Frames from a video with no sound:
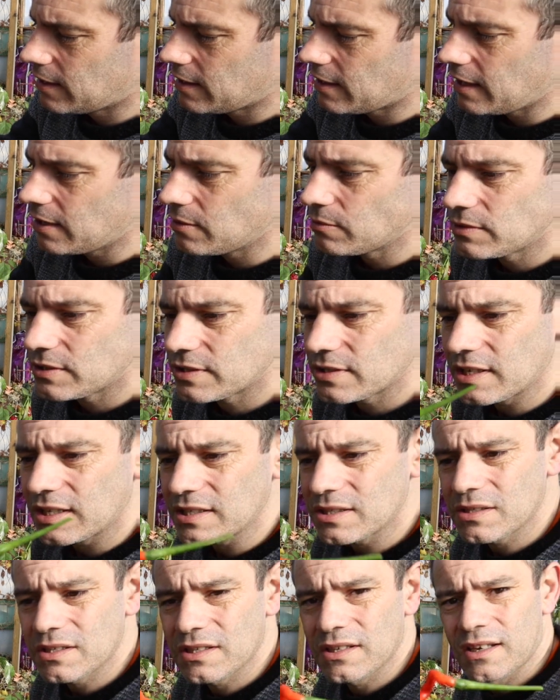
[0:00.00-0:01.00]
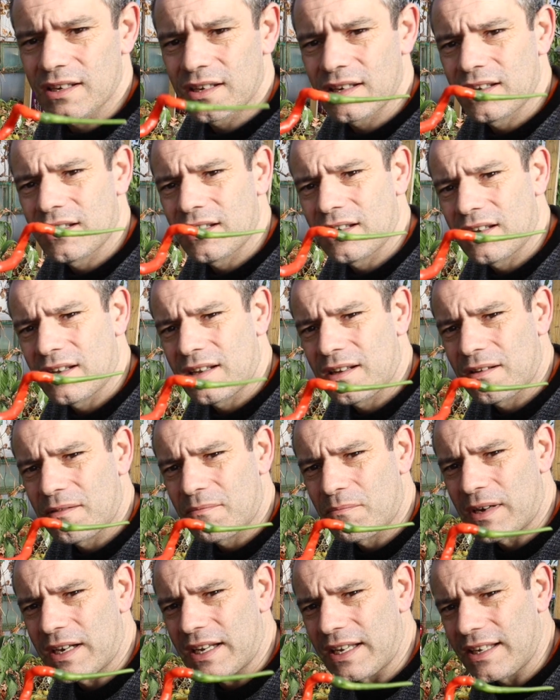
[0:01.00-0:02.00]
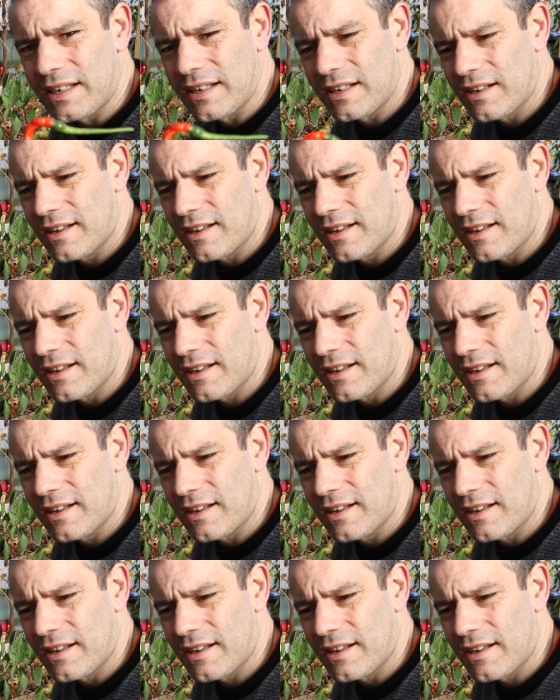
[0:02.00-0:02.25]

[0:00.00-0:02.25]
counts. That's my